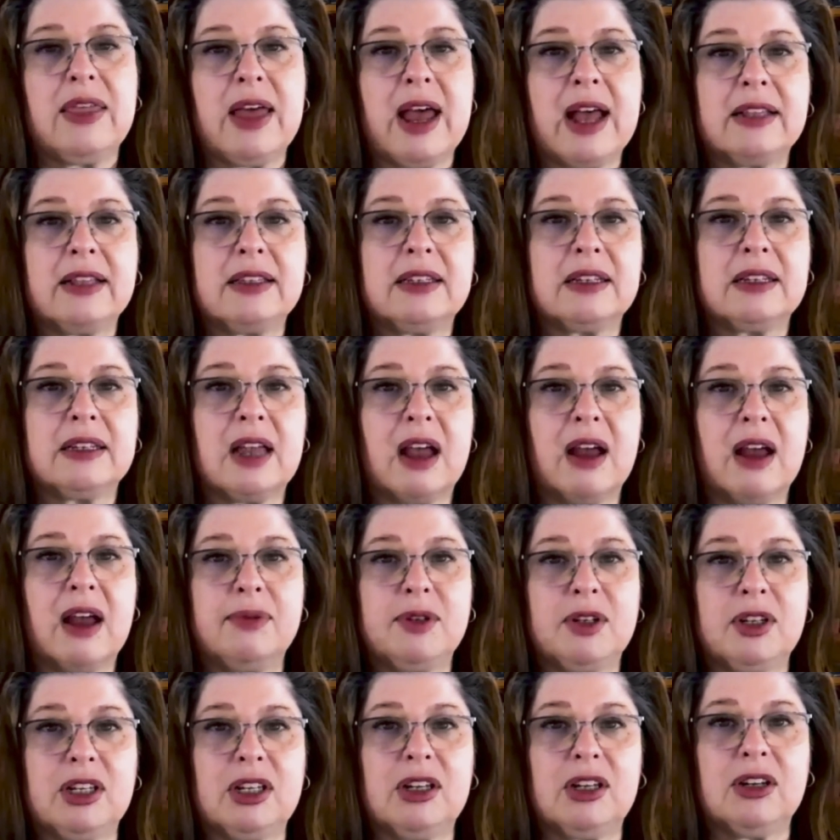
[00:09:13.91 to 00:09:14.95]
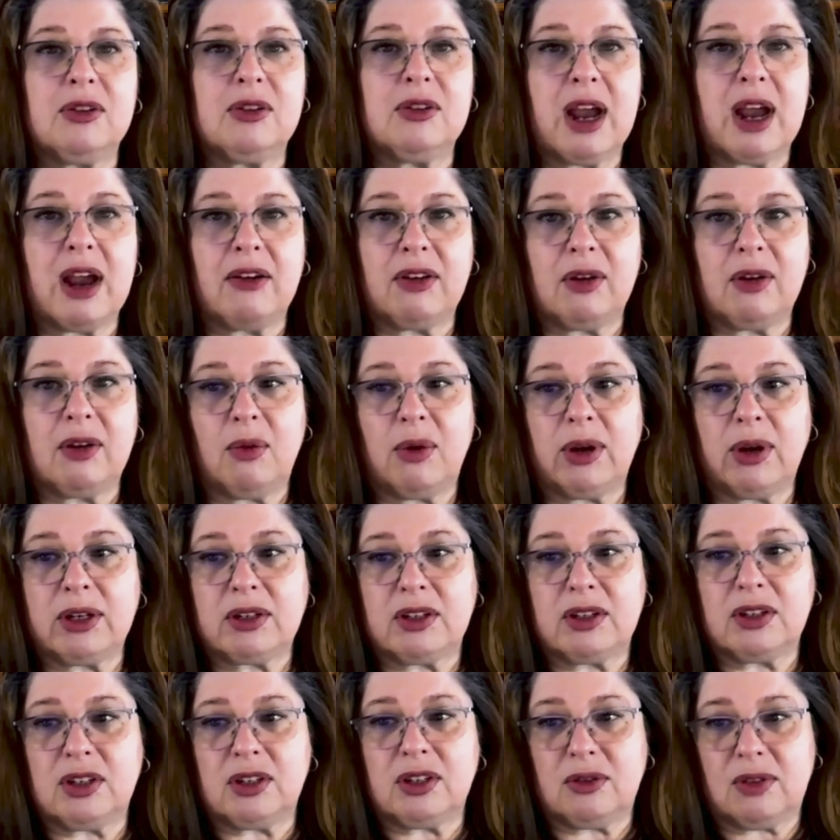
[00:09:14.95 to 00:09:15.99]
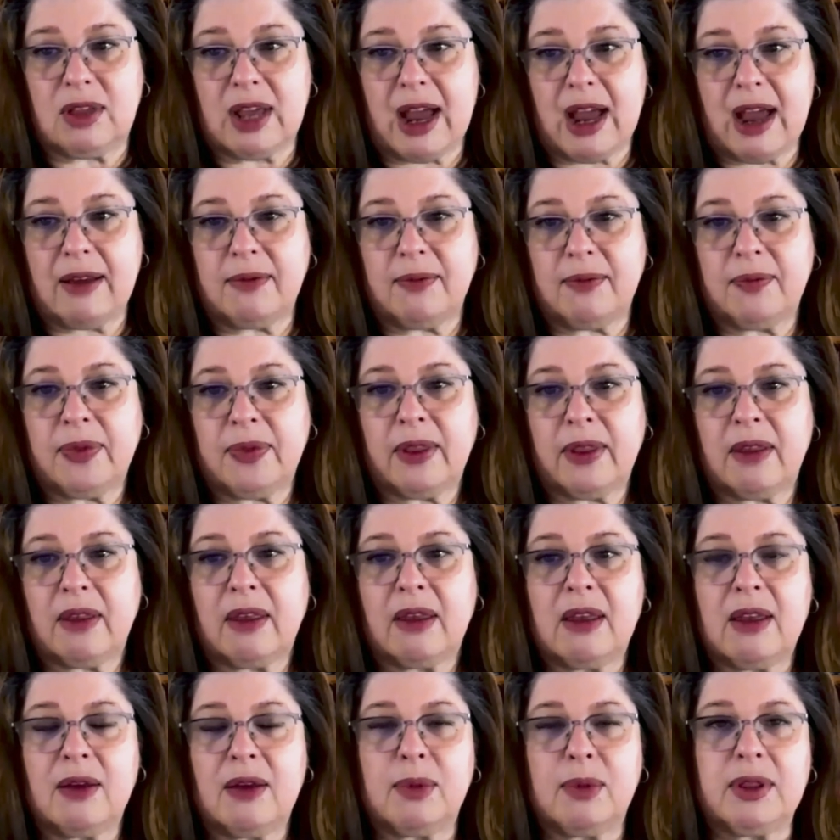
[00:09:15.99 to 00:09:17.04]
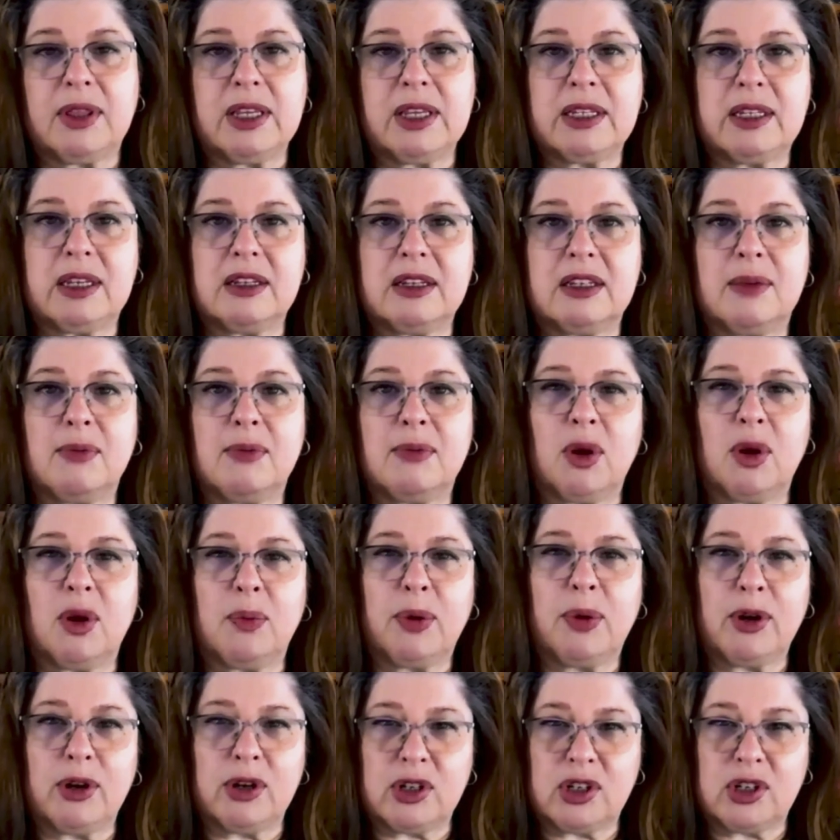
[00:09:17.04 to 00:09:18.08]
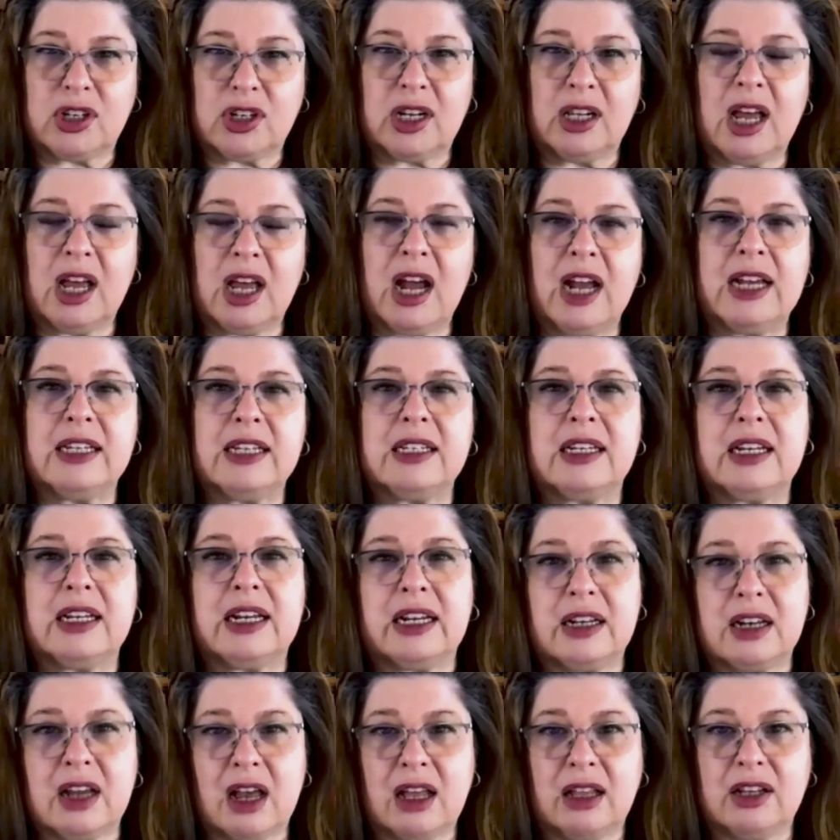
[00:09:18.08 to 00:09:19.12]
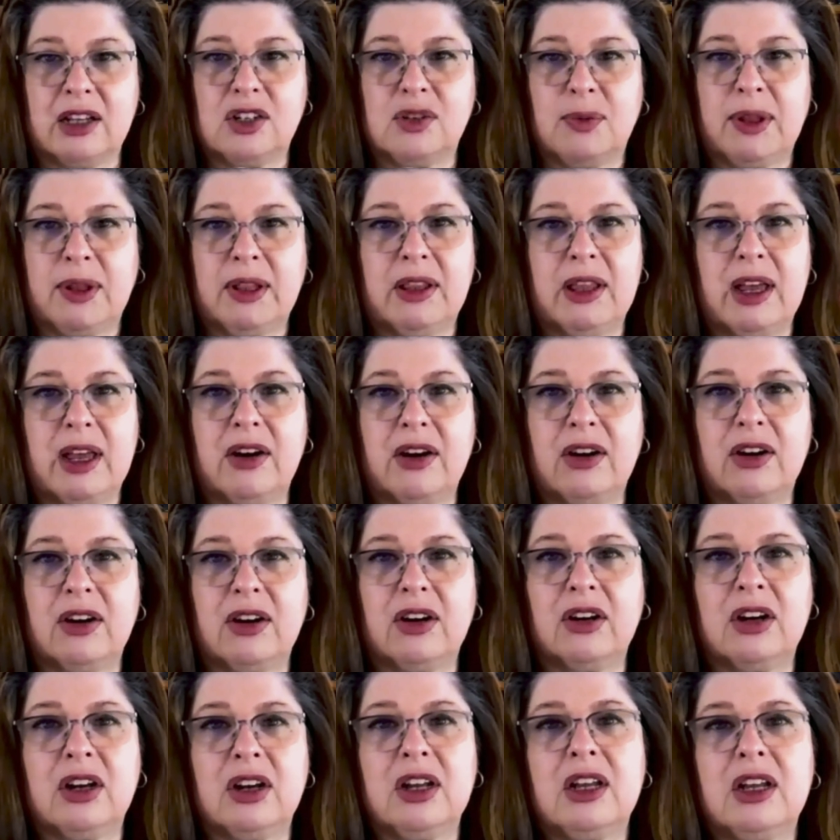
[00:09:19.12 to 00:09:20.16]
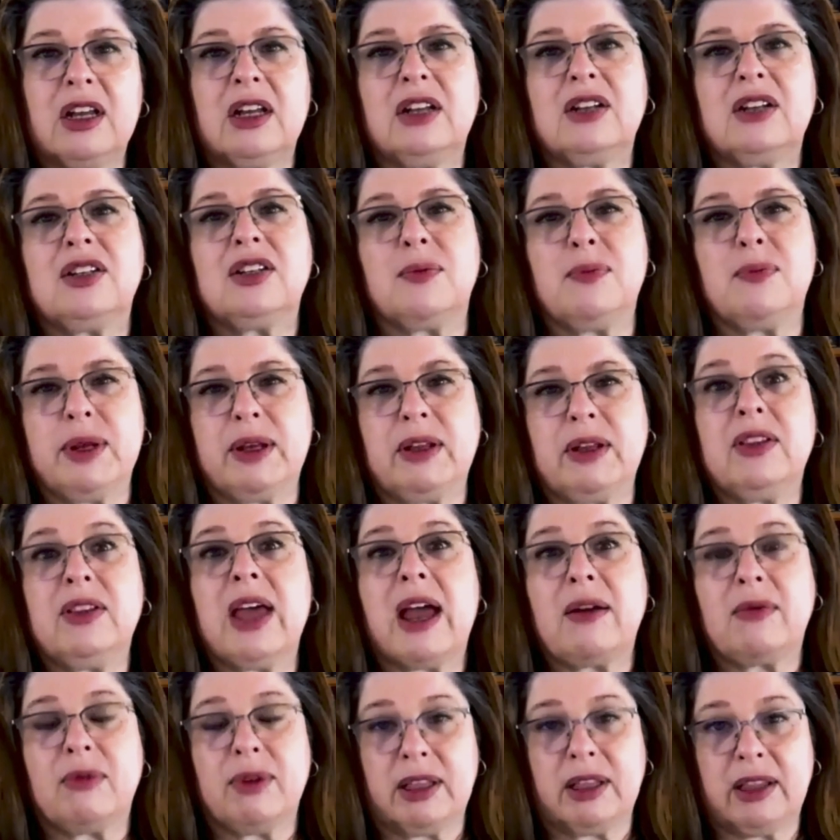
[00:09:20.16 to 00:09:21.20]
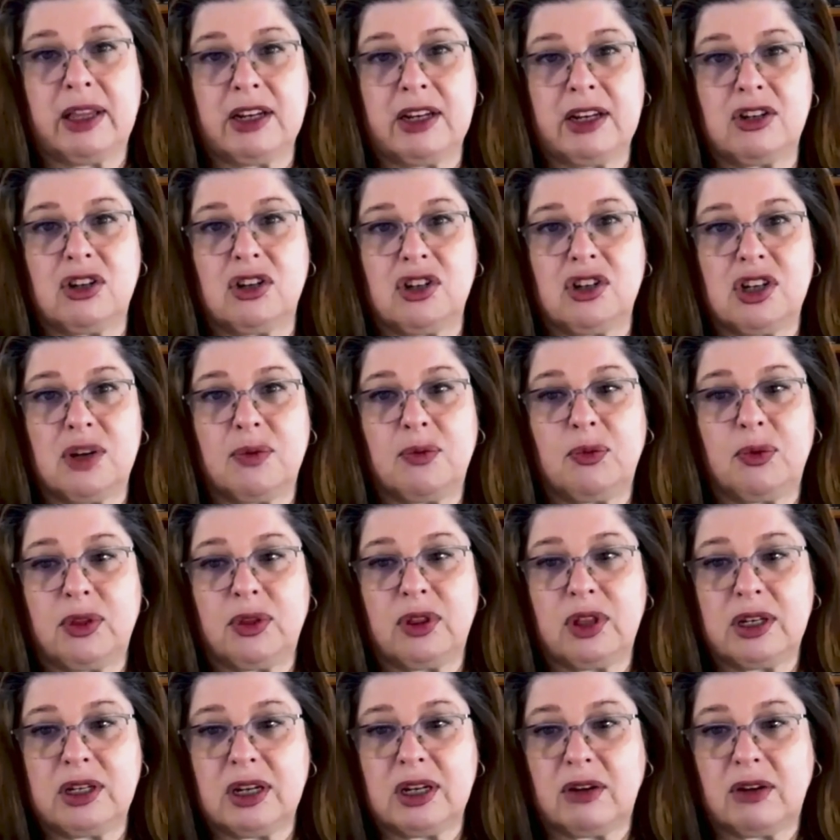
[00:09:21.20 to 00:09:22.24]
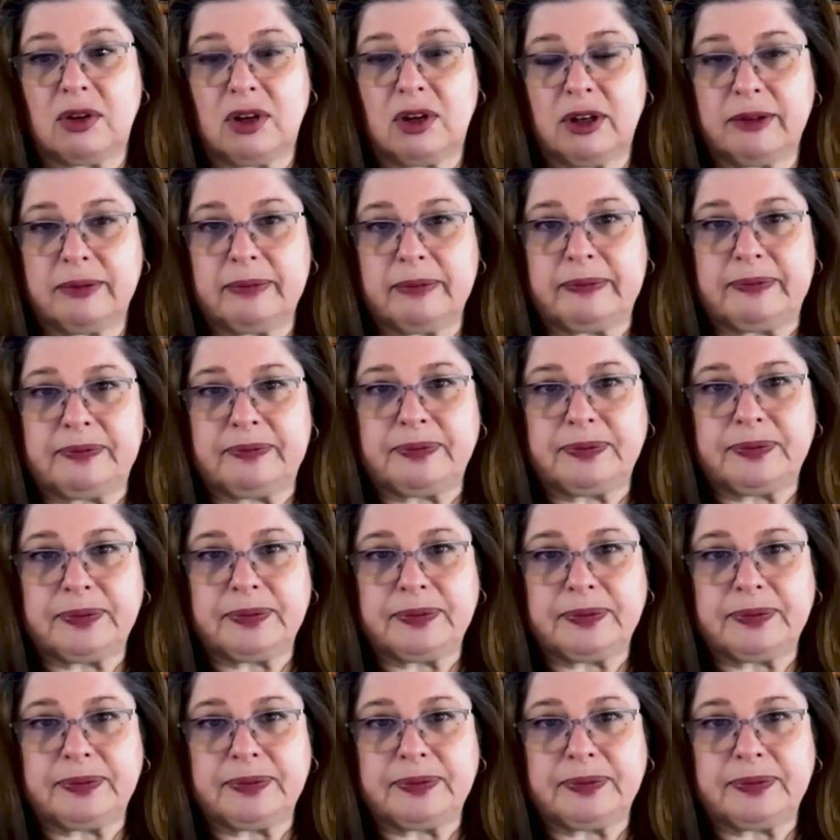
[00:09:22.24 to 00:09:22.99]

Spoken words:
That's up to you how you want to do that. But this is the more personalized acknowledgement letter to build that relationship with the donor.